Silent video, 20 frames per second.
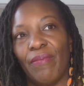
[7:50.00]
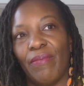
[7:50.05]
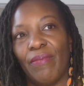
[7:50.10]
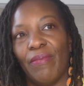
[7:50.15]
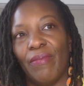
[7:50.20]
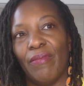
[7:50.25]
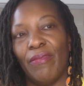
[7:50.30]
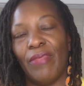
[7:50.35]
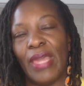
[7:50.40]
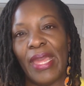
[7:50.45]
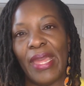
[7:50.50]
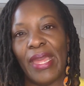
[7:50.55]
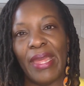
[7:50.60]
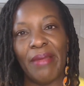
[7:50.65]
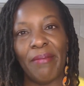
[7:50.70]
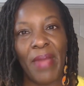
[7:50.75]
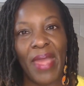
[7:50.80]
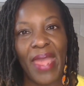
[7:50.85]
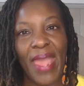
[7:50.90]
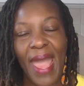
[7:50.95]
they
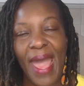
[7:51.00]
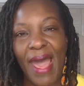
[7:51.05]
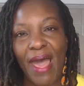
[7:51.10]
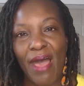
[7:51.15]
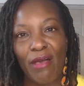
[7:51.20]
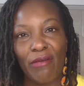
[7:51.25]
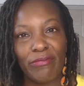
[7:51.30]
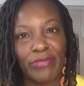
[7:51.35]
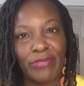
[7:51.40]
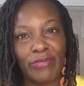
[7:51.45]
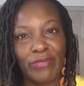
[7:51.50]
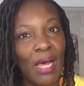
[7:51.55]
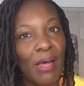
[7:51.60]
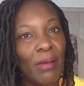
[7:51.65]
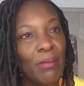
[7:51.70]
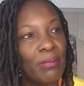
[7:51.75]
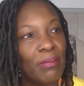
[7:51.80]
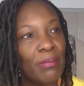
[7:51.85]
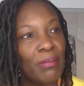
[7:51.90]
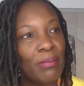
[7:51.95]
may have
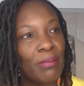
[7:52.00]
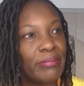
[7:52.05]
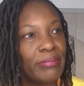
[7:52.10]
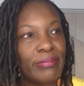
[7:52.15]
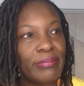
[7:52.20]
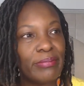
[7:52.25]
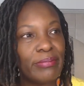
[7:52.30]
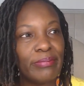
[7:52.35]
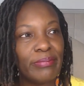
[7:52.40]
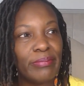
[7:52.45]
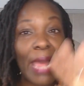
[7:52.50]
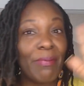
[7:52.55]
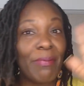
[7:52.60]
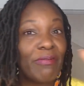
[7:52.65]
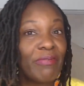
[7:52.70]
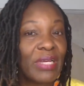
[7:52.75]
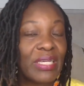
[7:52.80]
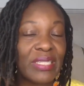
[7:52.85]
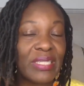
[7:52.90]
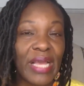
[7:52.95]
some type
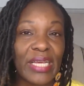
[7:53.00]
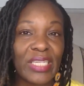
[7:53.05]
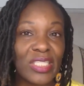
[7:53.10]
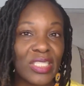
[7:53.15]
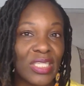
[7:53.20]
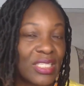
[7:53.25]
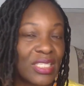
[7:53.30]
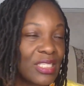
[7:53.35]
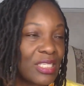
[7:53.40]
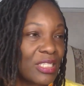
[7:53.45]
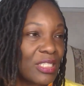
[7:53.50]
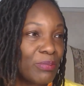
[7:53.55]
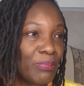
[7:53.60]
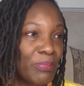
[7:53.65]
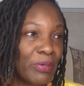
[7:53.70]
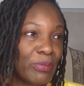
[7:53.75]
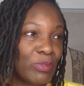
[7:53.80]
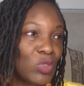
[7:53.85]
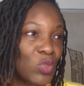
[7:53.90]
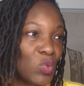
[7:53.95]
of connection to
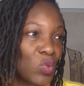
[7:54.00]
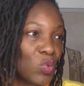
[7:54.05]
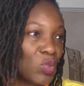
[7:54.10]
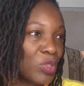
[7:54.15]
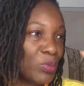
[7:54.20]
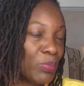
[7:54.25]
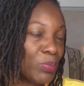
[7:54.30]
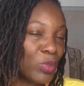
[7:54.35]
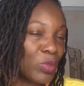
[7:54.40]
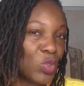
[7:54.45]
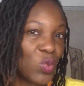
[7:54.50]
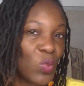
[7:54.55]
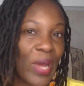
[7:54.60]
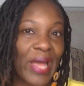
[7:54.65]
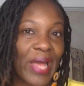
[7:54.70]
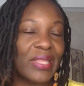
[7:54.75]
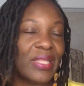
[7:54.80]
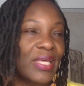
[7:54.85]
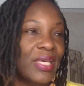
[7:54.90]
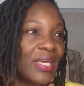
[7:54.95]

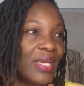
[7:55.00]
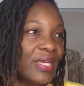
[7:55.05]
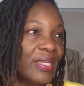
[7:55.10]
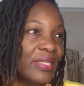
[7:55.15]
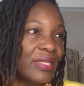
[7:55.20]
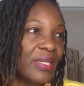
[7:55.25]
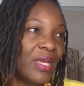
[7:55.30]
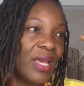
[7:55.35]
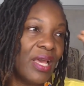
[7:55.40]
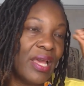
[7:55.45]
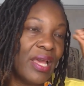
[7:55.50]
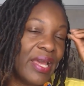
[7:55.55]
spirituality and